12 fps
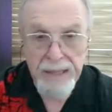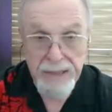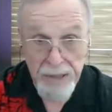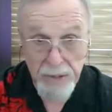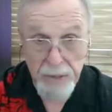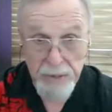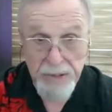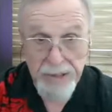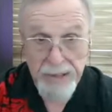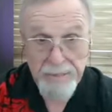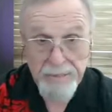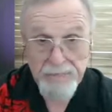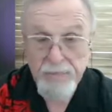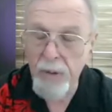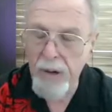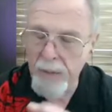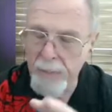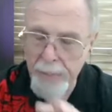it's allergic?
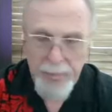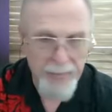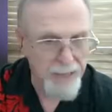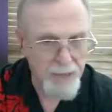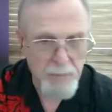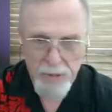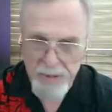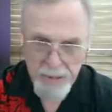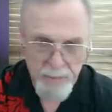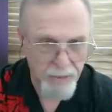Well, this person's